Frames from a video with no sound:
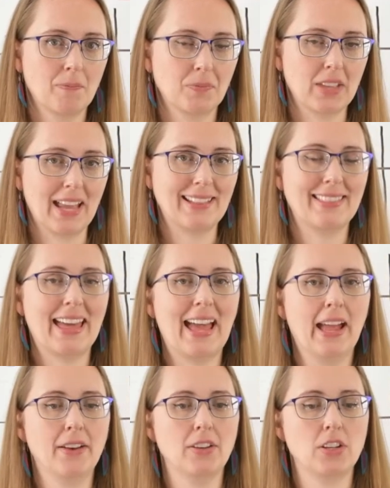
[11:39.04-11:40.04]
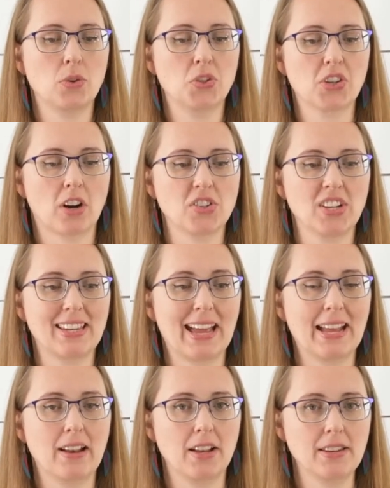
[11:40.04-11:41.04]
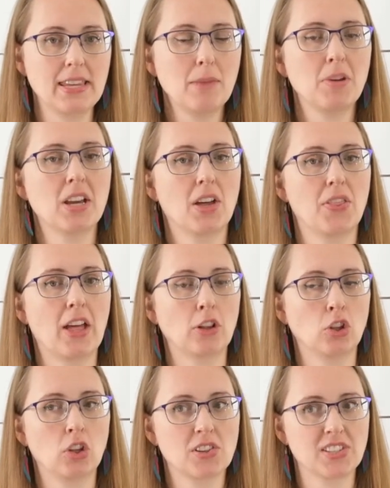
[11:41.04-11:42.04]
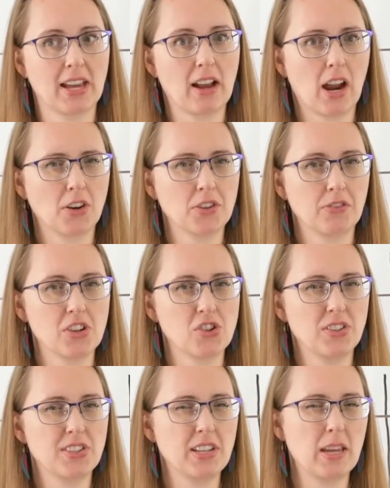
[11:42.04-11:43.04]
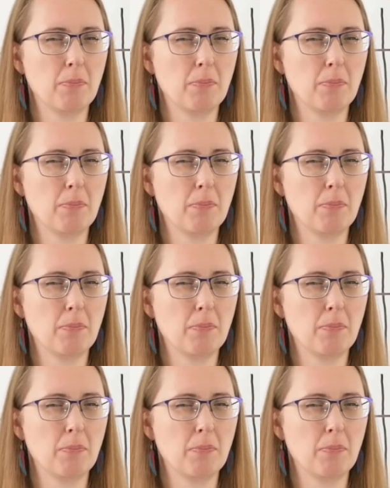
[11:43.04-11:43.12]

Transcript: And then you start to get anemia that looks like iron deficiency,